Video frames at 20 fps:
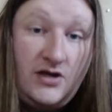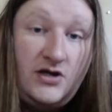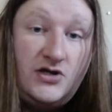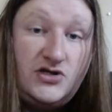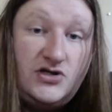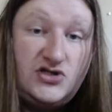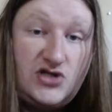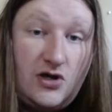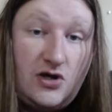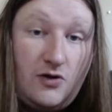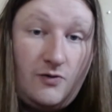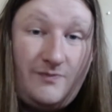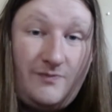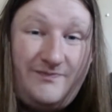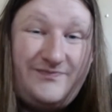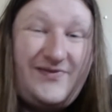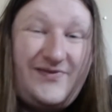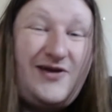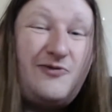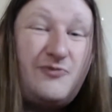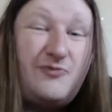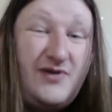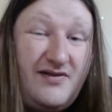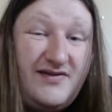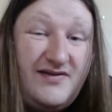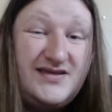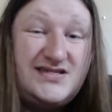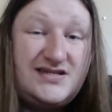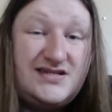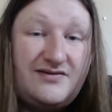So
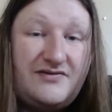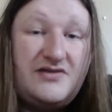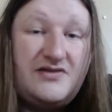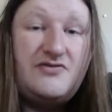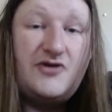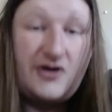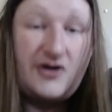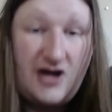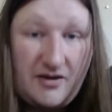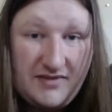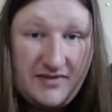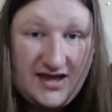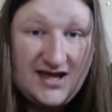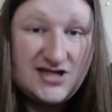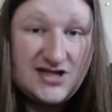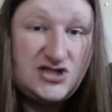realistically, they're coming in